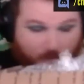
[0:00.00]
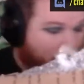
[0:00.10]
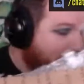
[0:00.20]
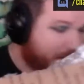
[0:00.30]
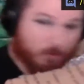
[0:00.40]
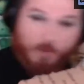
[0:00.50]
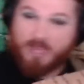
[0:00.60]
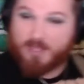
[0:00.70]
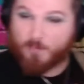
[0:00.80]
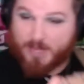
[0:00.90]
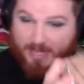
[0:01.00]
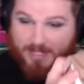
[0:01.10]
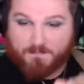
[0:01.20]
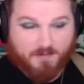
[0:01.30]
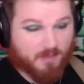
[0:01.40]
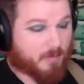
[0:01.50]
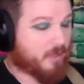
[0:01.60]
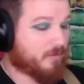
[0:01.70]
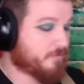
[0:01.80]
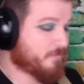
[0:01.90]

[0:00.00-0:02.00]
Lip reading: we got a gift in the mail.